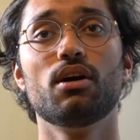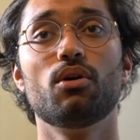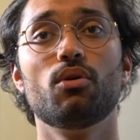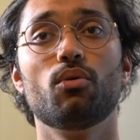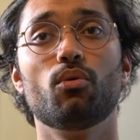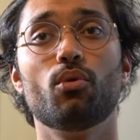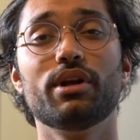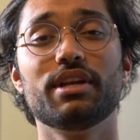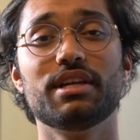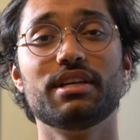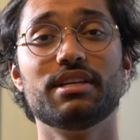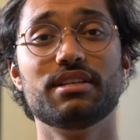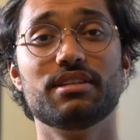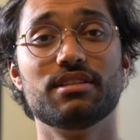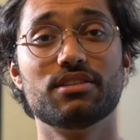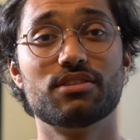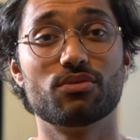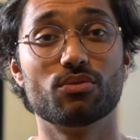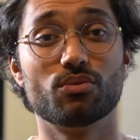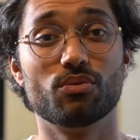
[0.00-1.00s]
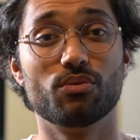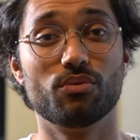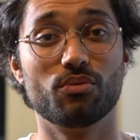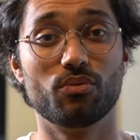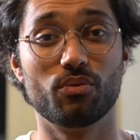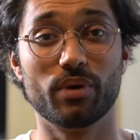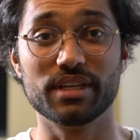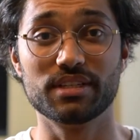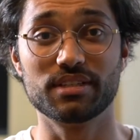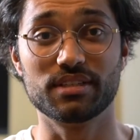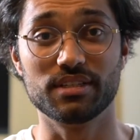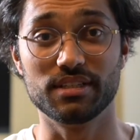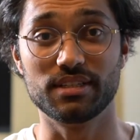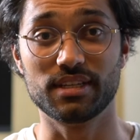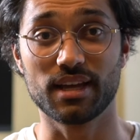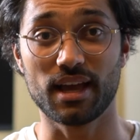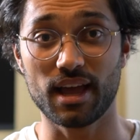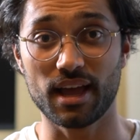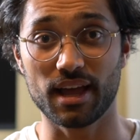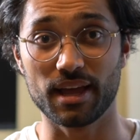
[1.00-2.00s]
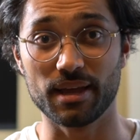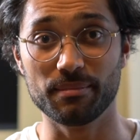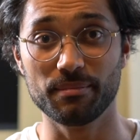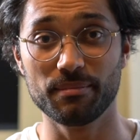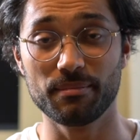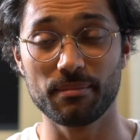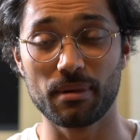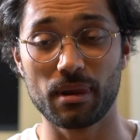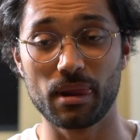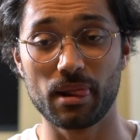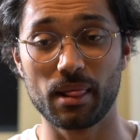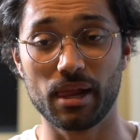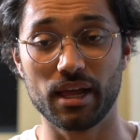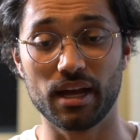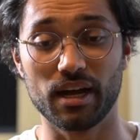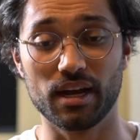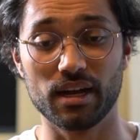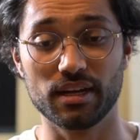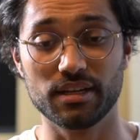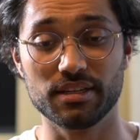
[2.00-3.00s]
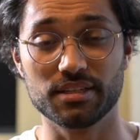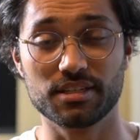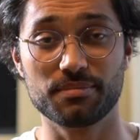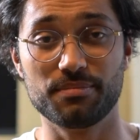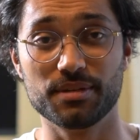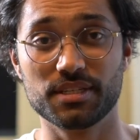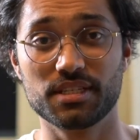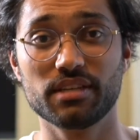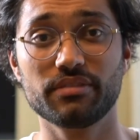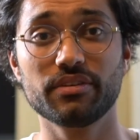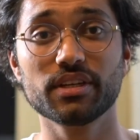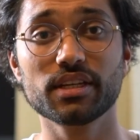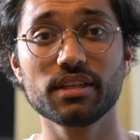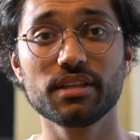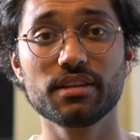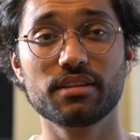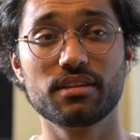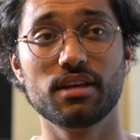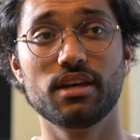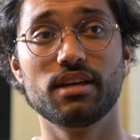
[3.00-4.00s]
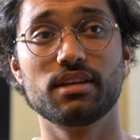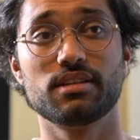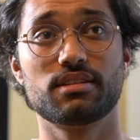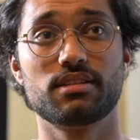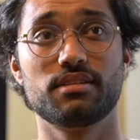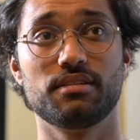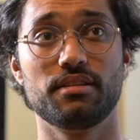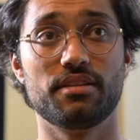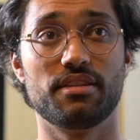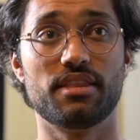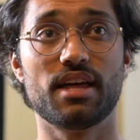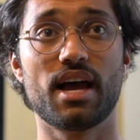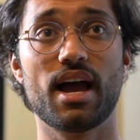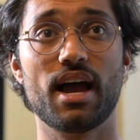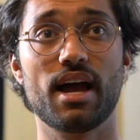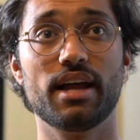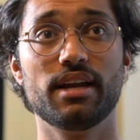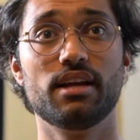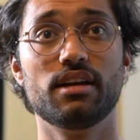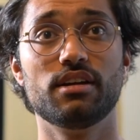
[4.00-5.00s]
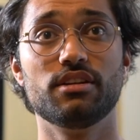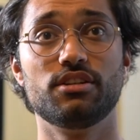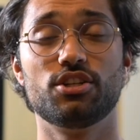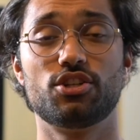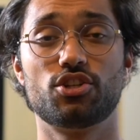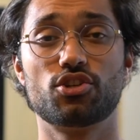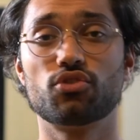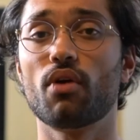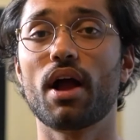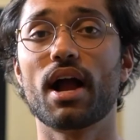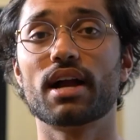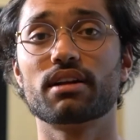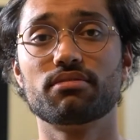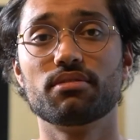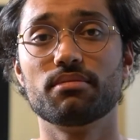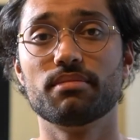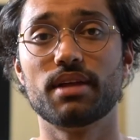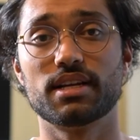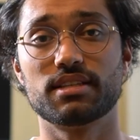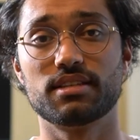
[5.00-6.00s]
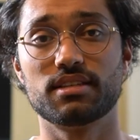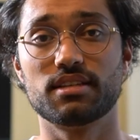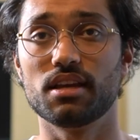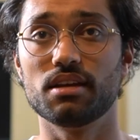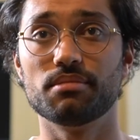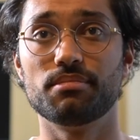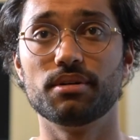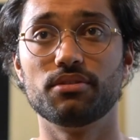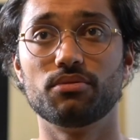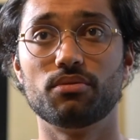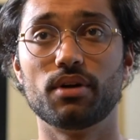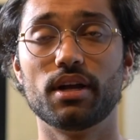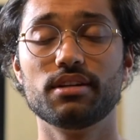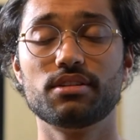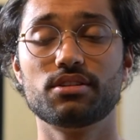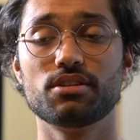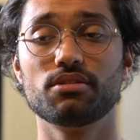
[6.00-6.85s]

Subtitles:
What is wasted time is specifically things that detract from that statement, right?